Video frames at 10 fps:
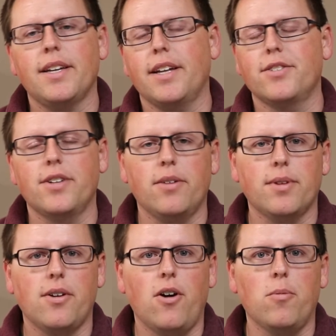kids are done
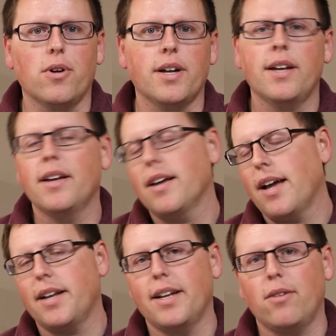with homework,
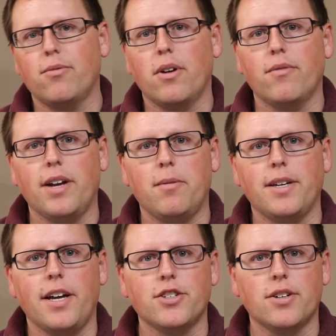heading out for our
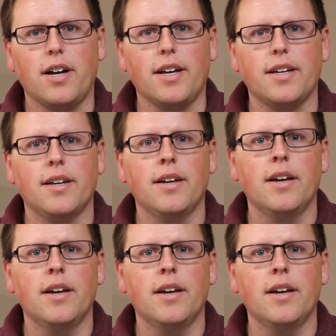family nature hike.